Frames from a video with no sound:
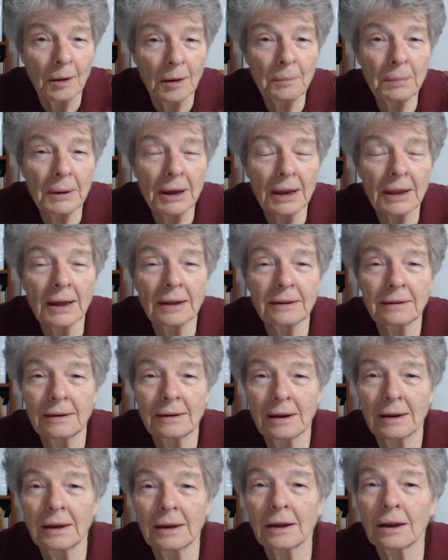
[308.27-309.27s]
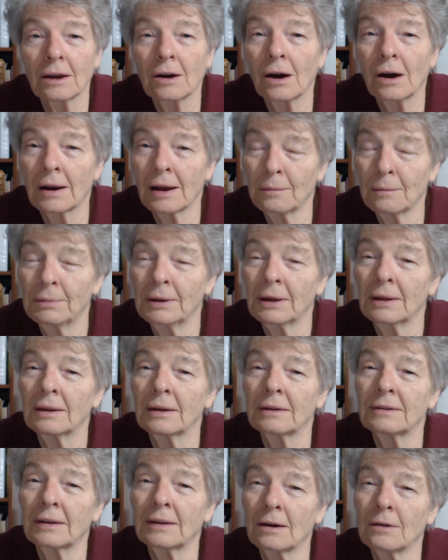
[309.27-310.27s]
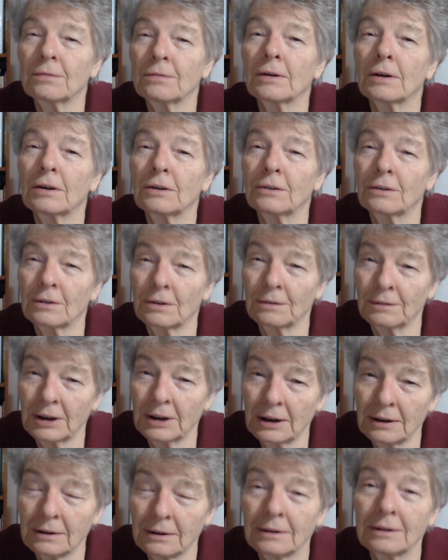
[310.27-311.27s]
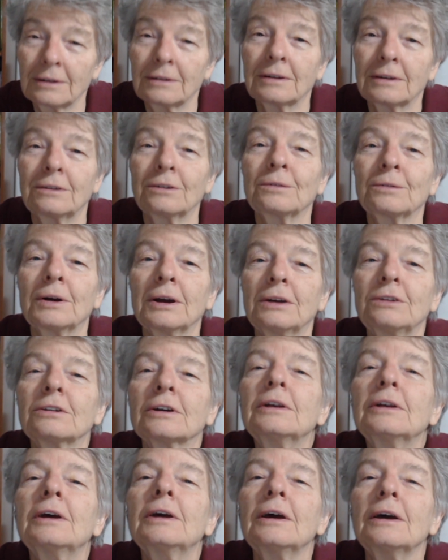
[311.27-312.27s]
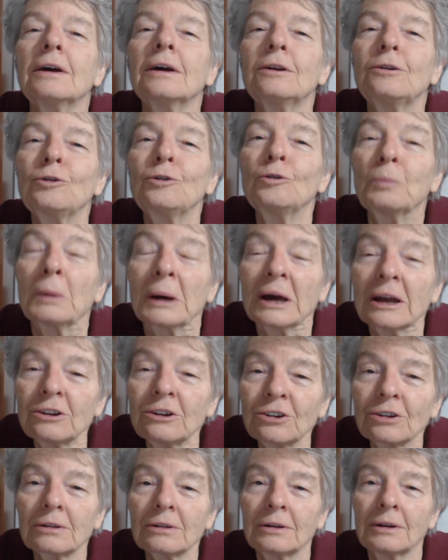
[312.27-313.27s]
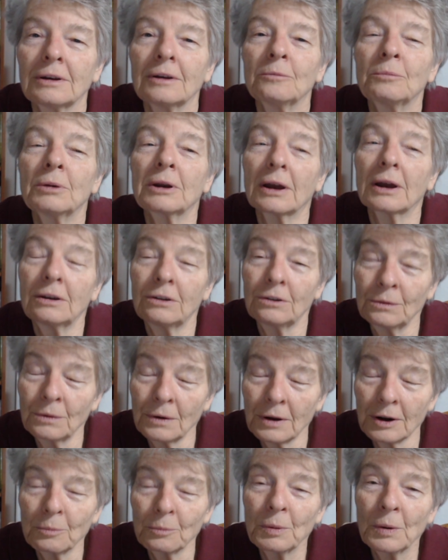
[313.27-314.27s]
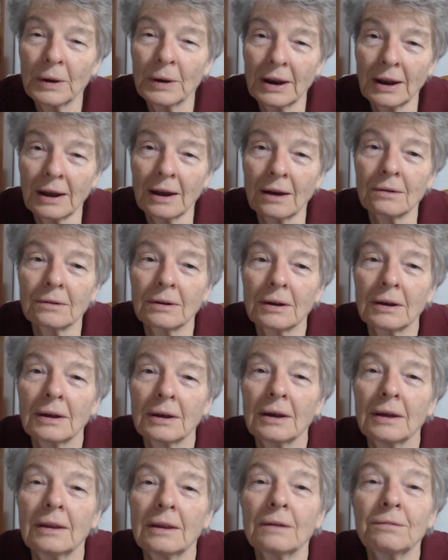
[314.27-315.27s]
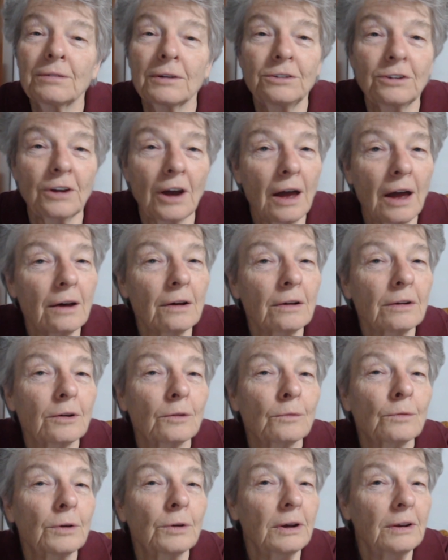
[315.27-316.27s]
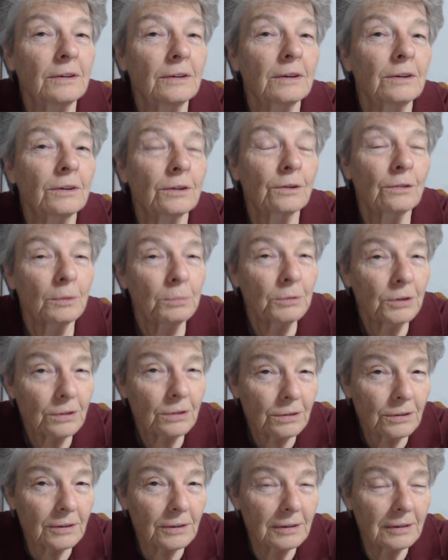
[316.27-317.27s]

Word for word: But let's not get caught up in the self serving situation too much. But I do want to point out if a child reads his scriptures,